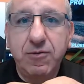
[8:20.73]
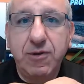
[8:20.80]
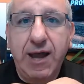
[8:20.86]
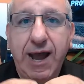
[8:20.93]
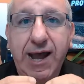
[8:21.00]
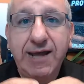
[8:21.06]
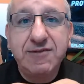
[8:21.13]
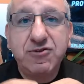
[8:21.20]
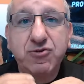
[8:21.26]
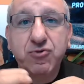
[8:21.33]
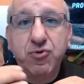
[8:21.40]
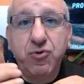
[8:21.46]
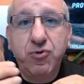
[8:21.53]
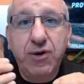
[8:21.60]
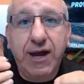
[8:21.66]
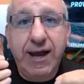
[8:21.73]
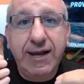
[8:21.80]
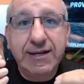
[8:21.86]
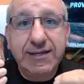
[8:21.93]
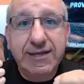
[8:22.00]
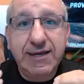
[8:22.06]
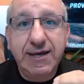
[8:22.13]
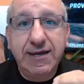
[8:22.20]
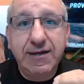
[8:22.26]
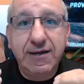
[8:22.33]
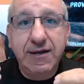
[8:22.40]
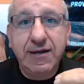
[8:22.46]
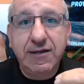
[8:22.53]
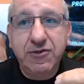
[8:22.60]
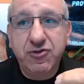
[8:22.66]
has to go and get
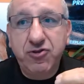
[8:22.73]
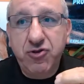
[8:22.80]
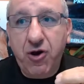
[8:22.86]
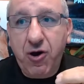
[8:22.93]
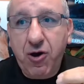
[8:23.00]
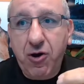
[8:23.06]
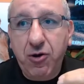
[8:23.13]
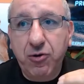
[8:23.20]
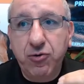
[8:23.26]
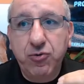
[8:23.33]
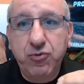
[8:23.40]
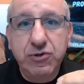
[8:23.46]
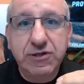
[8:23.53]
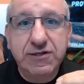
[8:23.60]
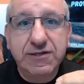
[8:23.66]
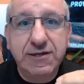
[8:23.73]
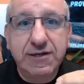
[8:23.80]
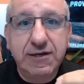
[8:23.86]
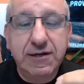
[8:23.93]
a dog who is